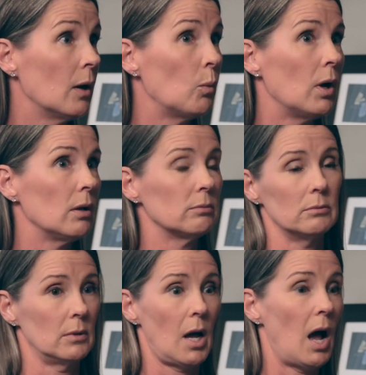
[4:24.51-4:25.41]
Well,
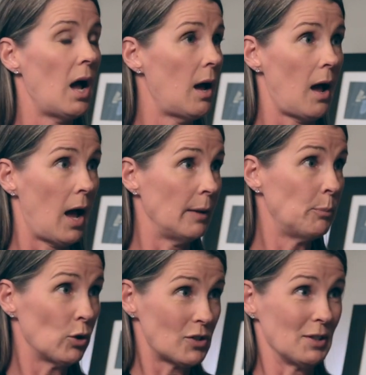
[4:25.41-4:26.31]
I
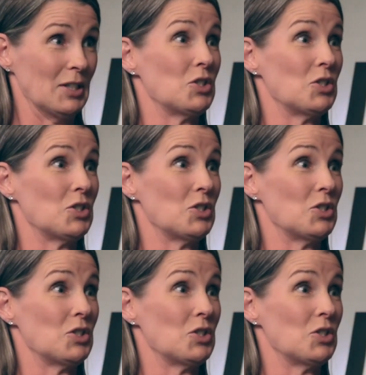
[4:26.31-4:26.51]
personally